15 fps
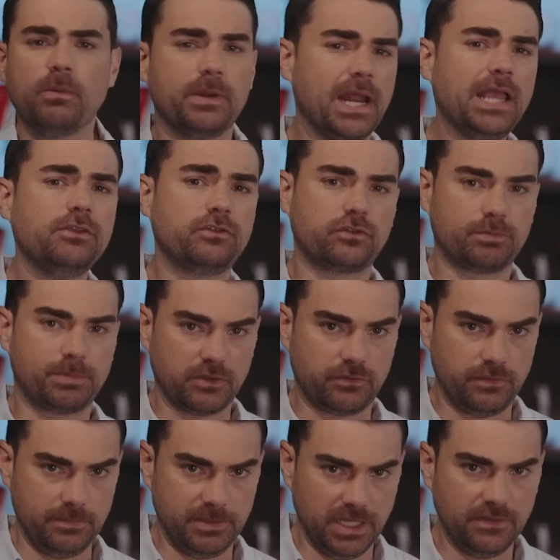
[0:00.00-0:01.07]
When I use
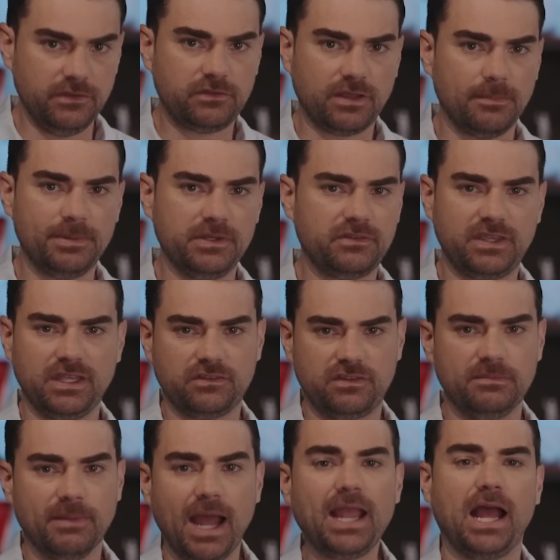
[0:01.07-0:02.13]
ExpressVPN, these companies can't
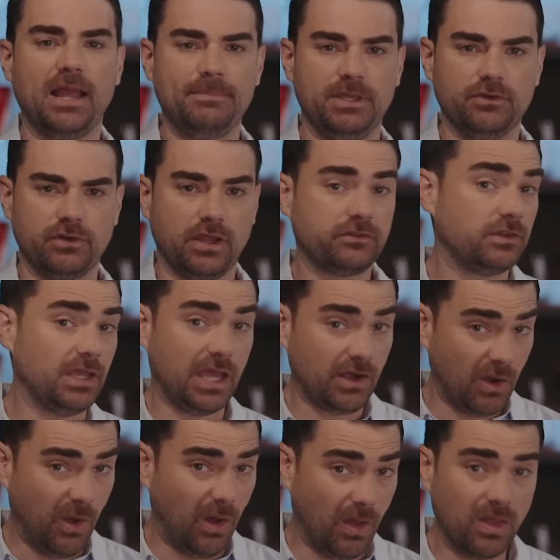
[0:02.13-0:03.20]
see my IP address at
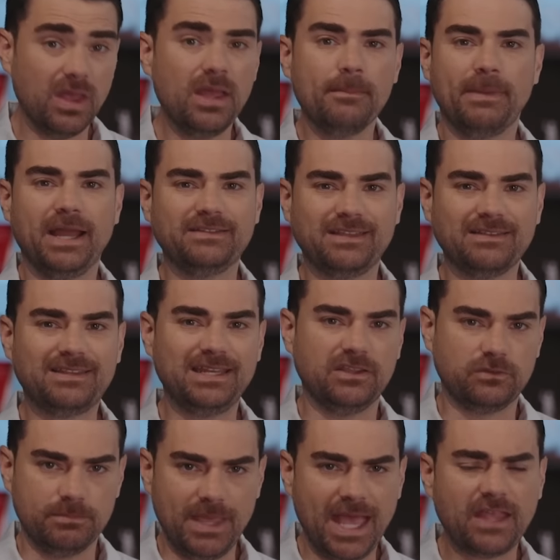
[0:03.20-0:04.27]
all. My identity
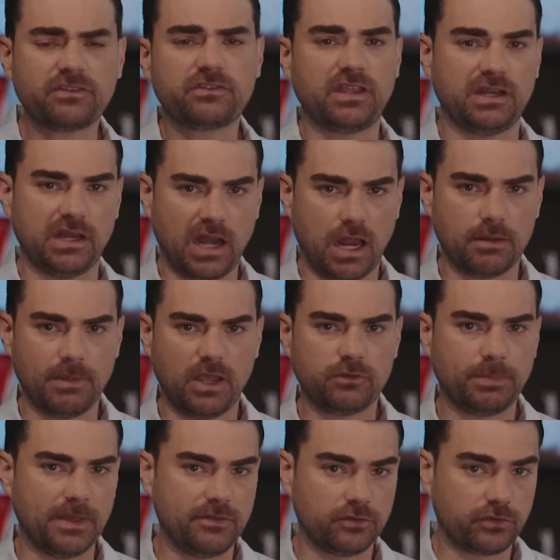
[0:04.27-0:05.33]
is masked and
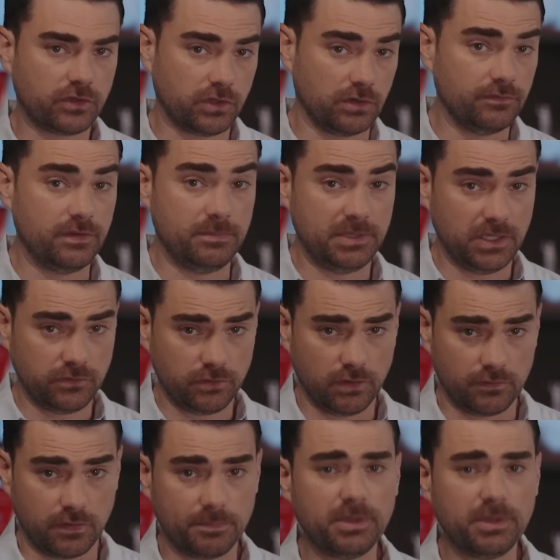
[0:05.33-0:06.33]
anonymized by their secure VPN server.